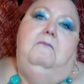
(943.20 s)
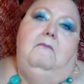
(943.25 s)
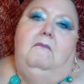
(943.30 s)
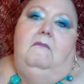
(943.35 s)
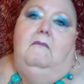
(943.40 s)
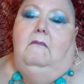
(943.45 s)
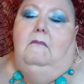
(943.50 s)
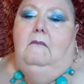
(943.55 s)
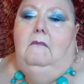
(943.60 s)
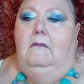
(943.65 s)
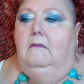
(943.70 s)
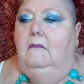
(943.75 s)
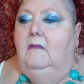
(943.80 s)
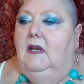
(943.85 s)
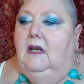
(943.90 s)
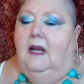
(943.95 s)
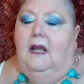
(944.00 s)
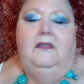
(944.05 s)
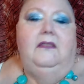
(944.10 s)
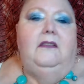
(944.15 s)
this shirt
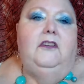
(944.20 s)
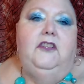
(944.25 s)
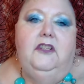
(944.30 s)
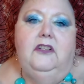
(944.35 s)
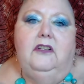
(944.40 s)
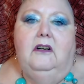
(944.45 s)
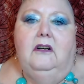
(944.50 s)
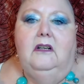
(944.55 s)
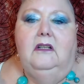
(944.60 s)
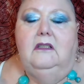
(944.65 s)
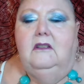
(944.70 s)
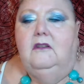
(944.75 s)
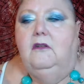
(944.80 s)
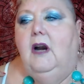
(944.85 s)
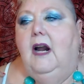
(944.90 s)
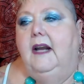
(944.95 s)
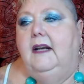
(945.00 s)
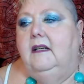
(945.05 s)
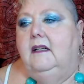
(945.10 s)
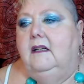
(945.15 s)
is trying to
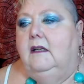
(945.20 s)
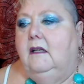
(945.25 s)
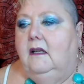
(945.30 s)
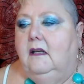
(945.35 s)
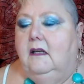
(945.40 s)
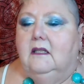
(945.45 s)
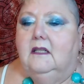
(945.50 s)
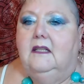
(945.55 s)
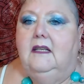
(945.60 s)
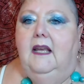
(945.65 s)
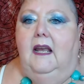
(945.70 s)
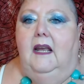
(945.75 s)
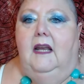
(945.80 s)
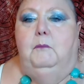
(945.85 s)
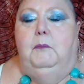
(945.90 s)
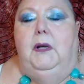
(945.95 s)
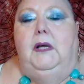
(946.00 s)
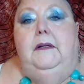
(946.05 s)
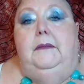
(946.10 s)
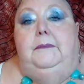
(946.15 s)
escape.
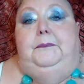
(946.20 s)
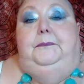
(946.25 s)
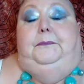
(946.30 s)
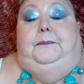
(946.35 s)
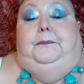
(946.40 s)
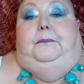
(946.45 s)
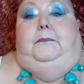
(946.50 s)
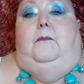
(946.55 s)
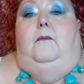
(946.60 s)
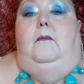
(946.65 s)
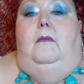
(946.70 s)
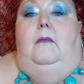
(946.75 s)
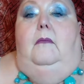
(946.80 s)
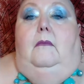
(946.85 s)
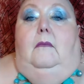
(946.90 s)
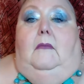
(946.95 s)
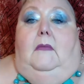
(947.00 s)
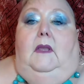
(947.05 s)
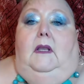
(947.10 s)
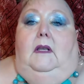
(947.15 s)
It's just
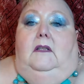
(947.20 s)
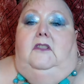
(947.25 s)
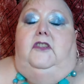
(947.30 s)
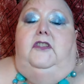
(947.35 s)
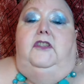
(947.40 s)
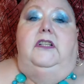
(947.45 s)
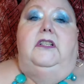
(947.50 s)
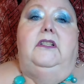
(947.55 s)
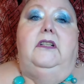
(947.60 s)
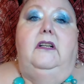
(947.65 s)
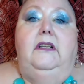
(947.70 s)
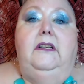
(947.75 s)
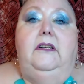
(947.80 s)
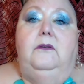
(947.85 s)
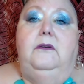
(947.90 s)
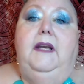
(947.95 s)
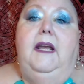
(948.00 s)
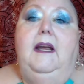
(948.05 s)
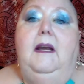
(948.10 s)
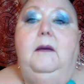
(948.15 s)
a little cami
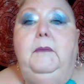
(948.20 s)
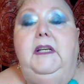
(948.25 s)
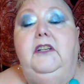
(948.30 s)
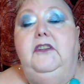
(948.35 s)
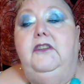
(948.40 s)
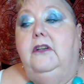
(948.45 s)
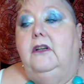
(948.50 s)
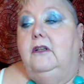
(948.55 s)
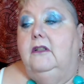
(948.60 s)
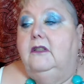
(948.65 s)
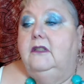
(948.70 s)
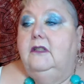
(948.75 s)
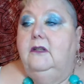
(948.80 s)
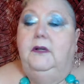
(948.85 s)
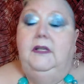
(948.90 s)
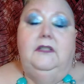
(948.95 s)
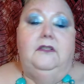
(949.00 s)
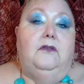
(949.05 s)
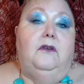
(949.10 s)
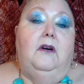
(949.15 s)
shirt, so it's trying to
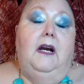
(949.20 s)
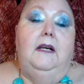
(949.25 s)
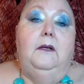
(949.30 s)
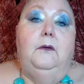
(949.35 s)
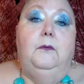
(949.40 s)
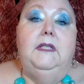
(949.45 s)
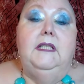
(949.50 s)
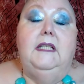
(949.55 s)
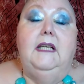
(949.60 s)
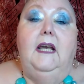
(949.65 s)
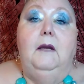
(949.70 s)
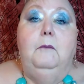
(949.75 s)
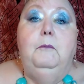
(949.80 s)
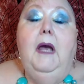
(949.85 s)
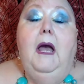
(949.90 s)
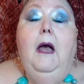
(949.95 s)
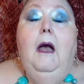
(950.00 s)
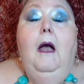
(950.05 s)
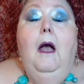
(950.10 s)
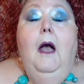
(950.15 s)
escape.
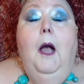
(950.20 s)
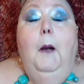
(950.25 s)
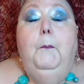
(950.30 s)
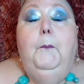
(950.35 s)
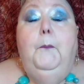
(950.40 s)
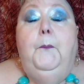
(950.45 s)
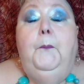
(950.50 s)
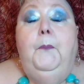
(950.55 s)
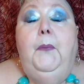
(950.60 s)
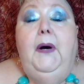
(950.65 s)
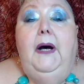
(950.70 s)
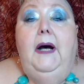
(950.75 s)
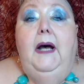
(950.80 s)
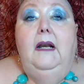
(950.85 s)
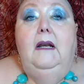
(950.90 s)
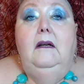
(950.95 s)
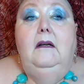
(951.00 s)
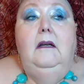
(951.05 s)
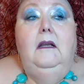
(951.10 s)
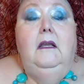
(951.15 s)
But, you know,
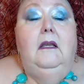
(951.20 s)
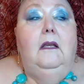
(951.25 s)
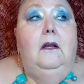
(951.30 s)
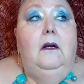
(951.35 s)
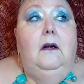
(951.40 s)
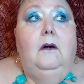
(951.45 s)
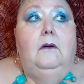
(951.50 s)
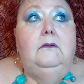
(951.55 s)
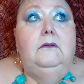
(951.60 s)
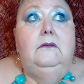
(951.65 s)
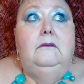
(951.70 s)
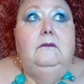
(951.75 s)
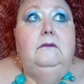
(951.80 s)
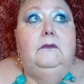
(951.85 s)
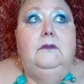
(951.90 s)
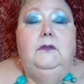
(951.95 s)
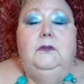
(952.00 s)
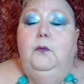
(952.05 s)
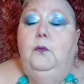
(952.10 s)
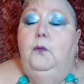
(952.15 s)
we
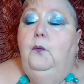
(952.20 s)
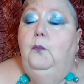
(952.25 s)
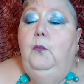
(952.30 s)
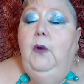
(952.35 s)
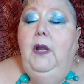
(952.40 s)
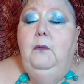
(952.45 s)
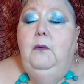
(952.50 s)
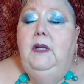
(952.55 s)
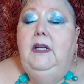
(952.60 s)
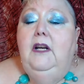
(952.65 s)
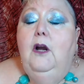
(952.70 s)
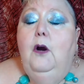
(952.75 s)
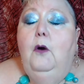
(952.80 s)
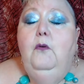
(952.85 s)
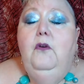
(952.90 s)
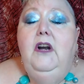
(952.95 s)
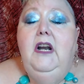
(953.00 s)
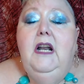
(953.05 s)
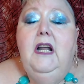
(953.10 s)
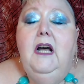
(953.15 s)
would go nuts
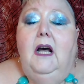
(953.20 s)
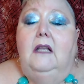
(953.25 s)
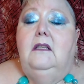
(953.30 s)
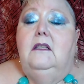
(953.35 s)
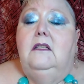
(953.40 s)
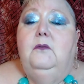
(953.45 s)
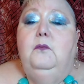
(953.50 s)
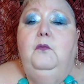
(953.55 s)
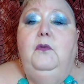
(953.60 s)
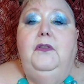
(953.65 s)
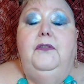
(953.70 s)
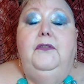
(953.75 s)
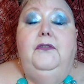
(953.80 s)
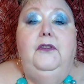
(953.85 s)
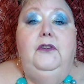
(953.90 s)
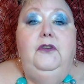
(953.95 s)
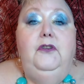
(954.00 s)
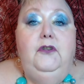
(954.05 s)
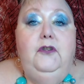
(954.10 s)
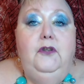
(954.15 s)
with the
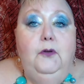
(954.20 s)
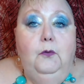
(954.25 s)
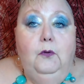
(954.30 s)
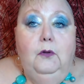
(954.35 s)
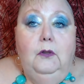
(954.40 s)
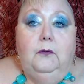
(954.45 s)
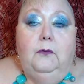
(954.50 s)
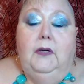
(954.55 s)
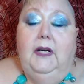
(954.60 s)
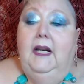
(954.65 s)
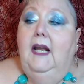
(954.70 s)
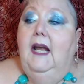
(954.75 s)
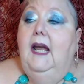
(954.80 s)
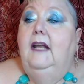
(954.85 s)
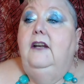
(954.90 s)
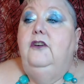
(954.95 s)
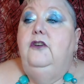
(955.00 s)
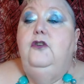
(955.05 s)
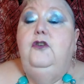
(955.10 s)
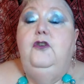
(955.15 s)
jewelry and jewel
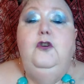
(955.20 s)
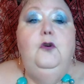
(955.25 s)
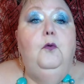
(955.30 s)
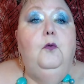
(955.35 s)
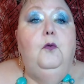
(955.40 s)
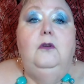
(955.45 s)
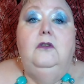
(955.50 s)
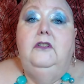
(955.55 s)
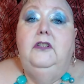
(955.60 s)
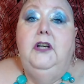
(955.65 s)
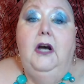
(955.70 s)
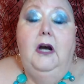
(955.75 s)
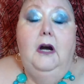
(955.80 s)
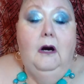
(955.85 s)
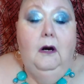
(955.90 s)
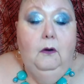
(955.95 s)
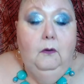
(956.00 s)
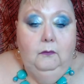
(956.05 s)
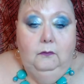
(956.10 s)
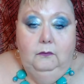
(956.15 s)
tones
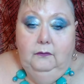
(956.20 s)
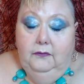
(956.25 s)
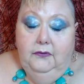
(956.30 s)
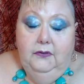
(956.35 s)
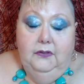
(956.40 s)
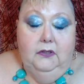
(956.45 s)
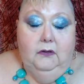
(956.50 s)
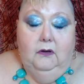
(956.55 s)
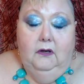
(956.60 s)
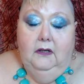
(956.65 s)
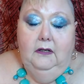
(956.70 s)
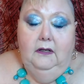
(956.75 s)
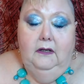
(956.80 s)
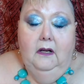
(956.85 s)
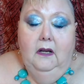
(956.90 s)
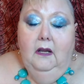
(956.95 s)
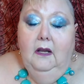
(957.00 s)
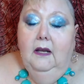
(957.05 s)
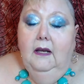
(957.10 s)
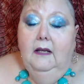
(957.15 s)
on different
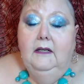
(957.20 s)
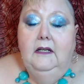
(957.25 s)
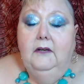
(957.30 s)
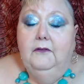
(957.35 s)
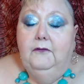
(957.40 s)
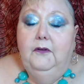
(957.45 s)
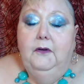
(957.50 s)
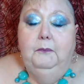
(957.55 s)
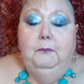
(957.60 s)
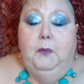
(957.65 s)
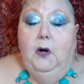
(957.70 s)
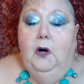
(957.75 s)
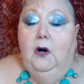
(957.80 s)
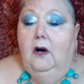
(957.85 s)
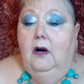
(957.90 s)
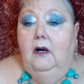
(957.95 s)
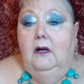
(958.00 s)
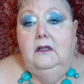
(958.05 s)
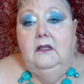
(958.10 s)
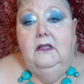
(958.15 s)
parts,
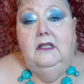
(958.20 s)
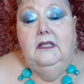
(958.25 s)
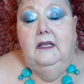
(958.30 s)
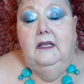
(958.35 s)
and